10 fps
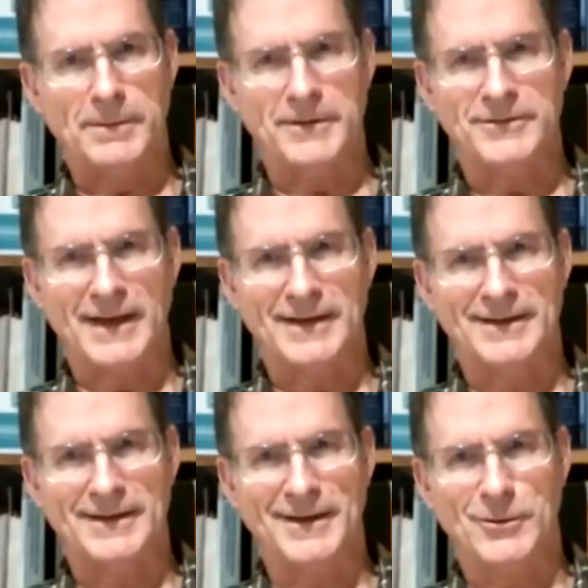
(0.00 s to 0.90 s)
a Sandy
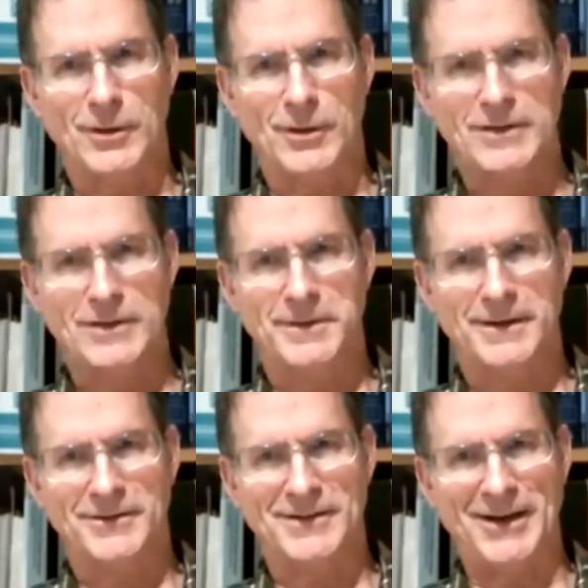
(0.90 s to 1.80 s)
question because
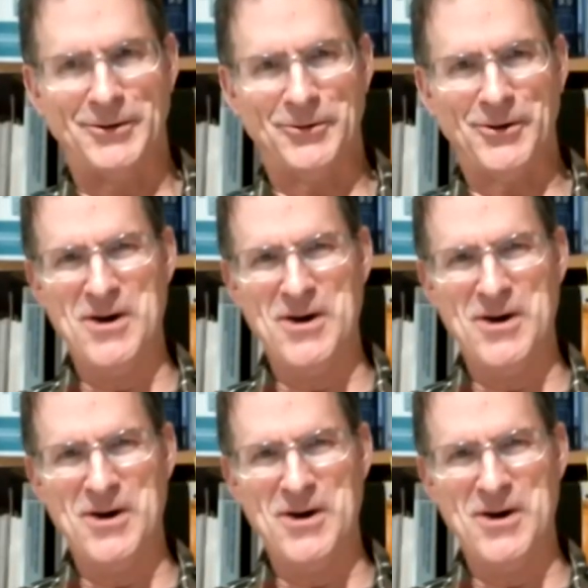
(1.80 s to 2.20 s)
I don't know